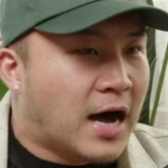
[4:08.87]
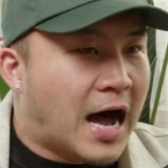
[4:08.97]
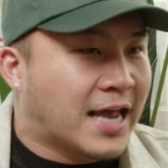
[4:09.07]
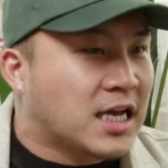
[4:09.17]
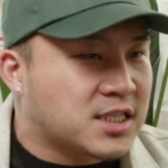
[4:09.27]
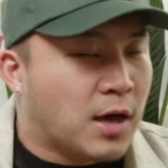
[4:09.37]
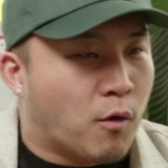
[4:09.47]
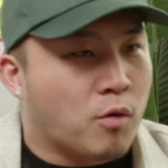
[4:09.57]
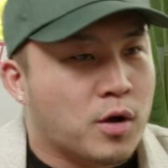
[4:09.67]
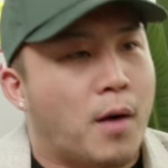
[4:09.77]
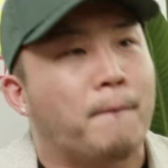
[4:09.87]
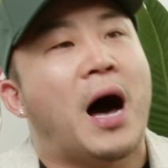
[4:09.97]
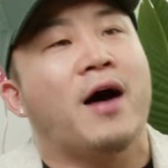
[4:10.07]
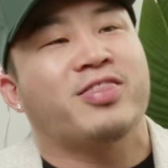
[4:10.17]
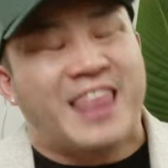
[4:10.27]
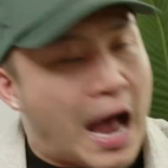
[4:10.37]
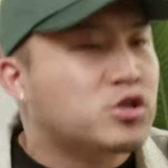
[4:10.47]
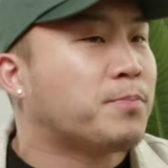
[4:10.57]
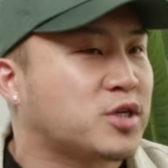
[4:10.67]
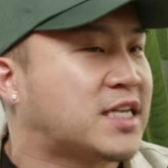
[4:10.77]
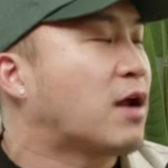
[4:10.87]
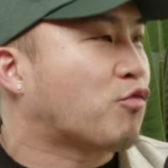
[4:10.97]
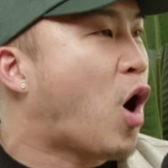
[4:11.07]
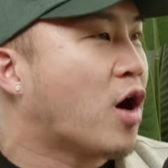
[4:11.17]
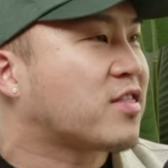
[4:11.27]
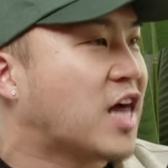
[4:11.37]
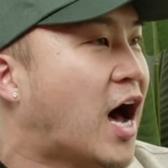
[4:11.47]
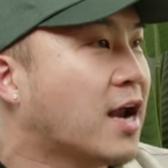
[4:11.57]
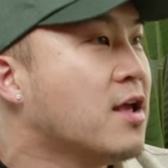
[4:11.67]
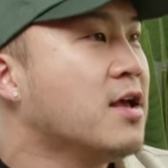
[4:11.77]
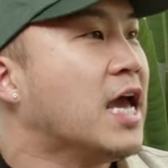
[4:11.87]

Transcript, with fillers: I guess the a thousand percent wrong thought.